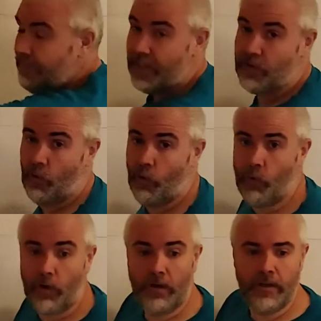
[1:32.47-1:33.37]
of this
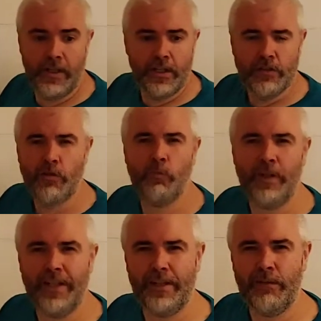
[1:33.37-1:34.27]
R. So
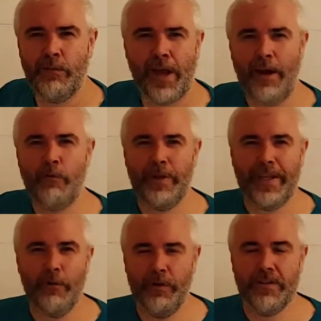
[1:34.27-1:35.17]
really, how we
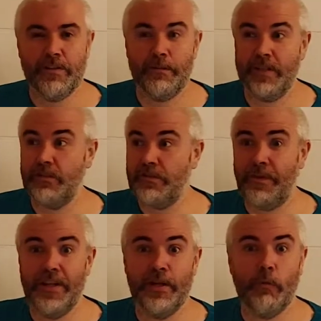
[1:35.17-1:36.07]
get rid of something is just
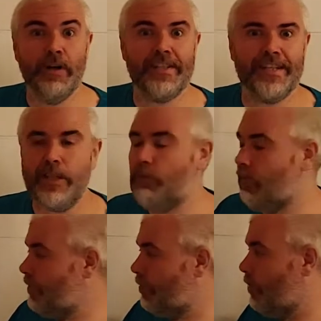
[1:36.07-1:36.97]
find out what it's
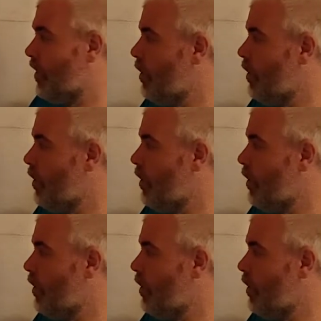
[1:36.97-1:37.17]
equal to.